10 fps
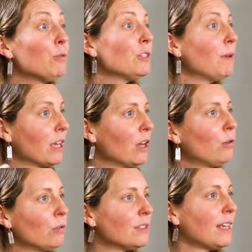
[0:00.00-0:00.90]
also it can
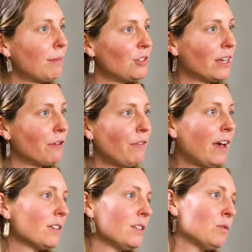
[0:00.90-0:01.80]
cause damaging
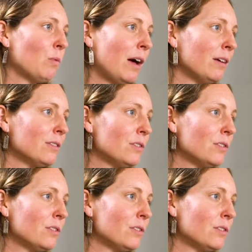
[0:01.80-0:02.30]
effects as well.